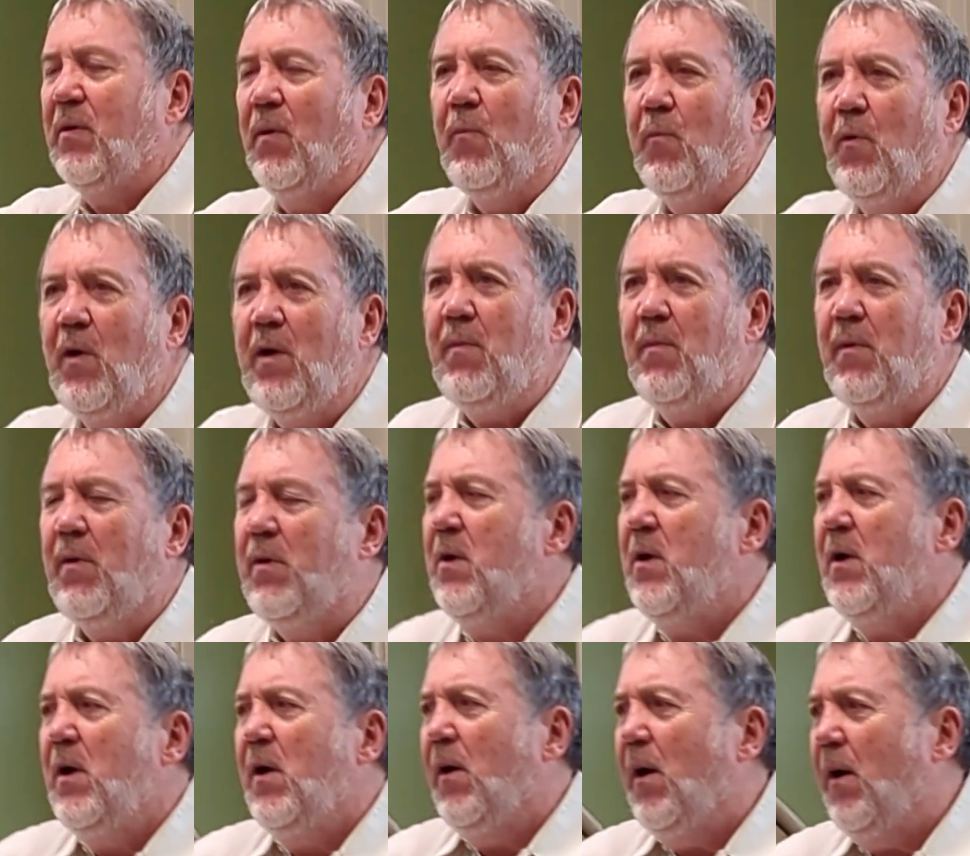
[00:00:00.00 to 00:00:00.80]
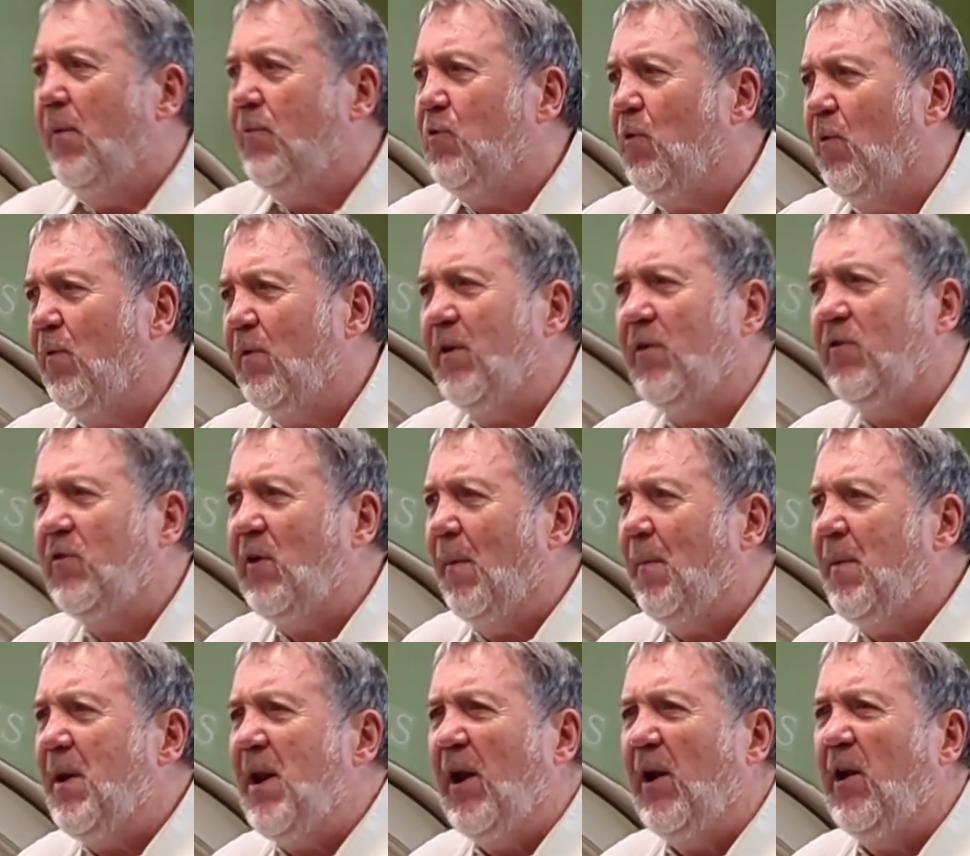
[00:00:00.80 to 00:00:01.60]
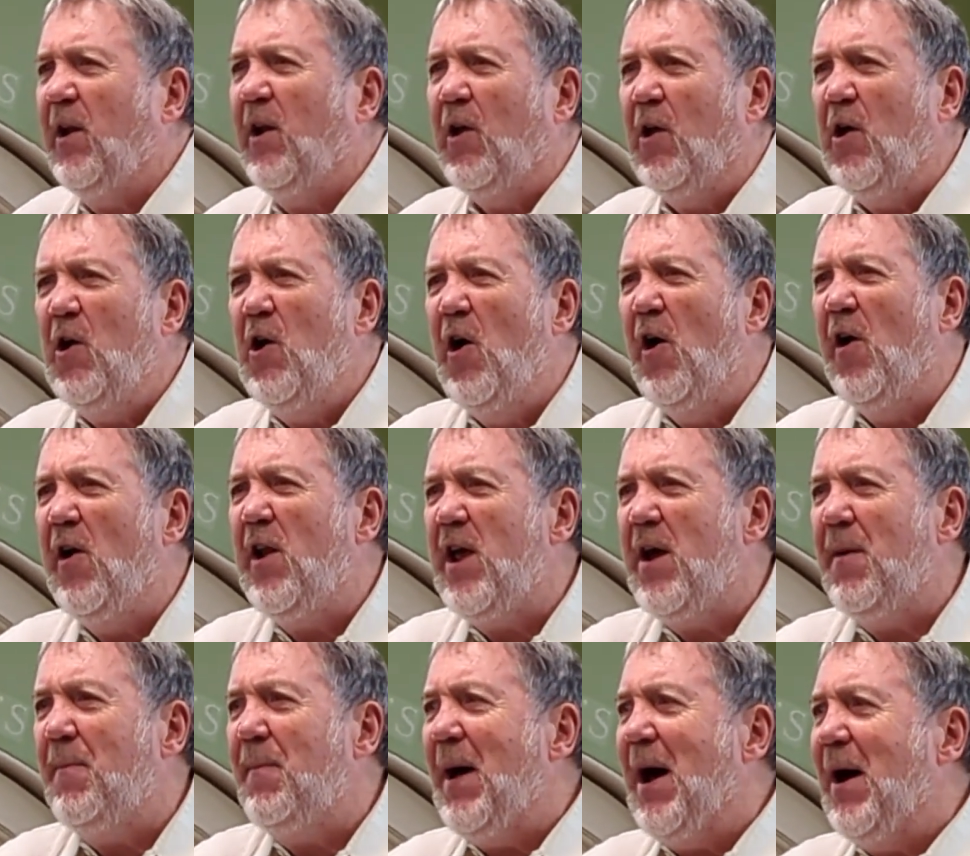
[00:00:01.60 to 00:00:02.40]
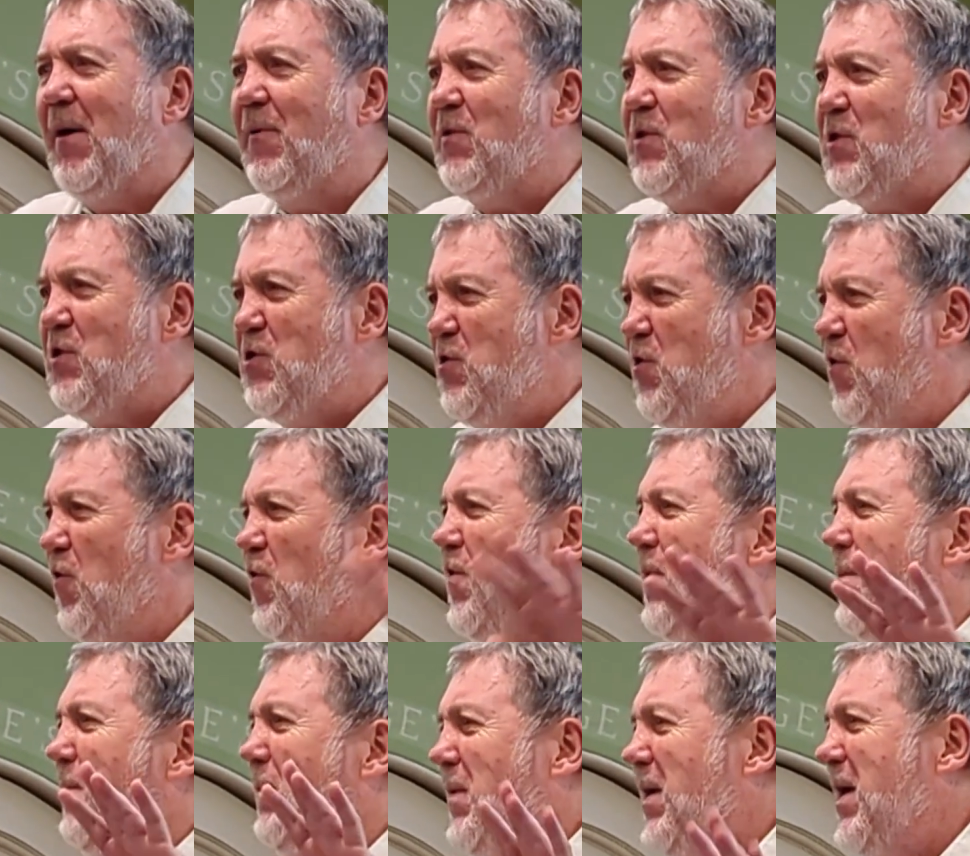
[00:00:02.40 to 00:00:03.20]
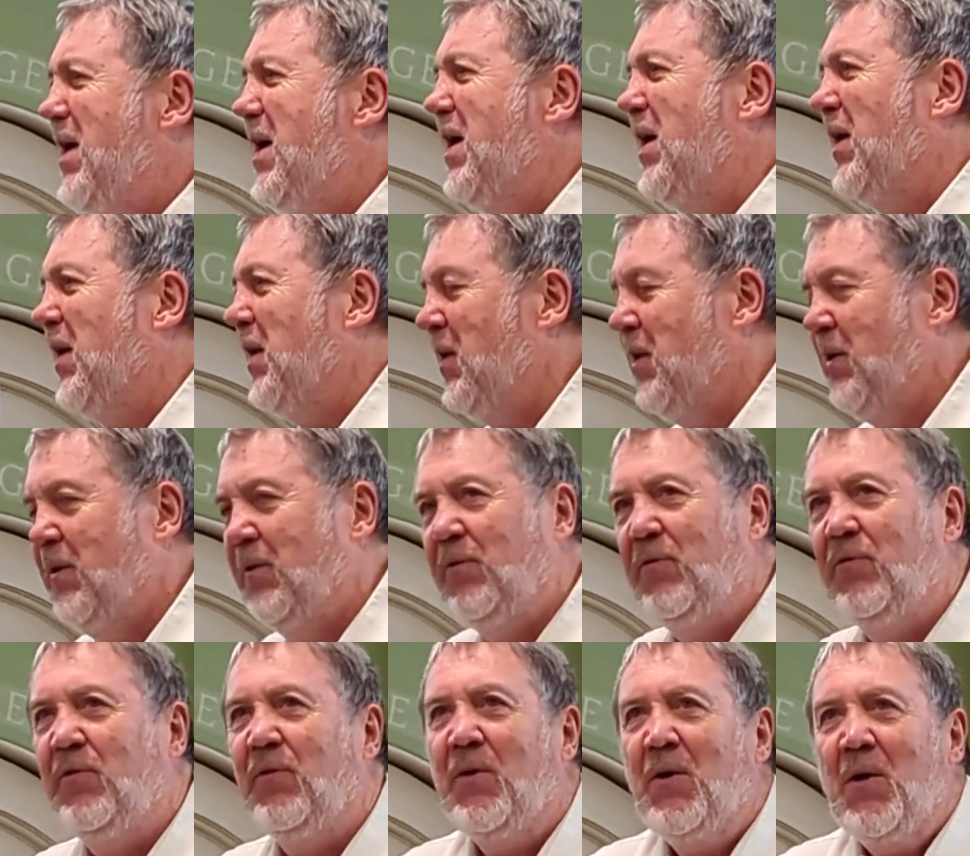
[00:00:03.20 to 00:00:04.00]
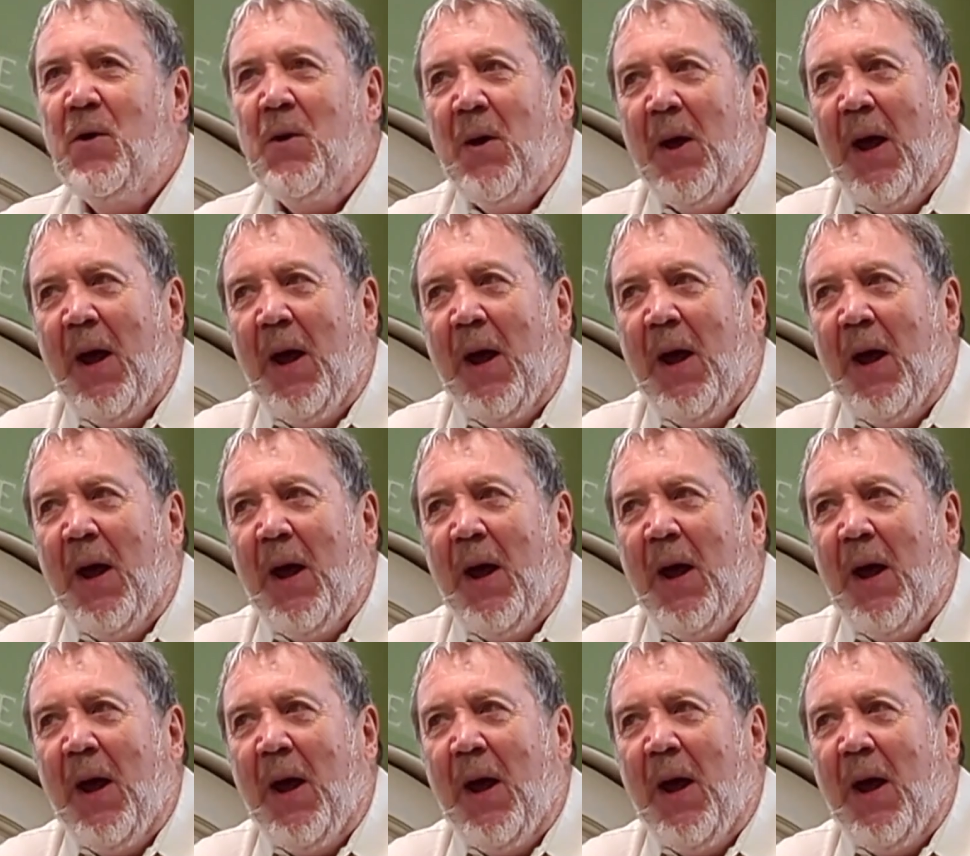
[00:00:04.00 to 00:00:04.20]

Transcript: we, I was talking to somebody a little earlier about Europeans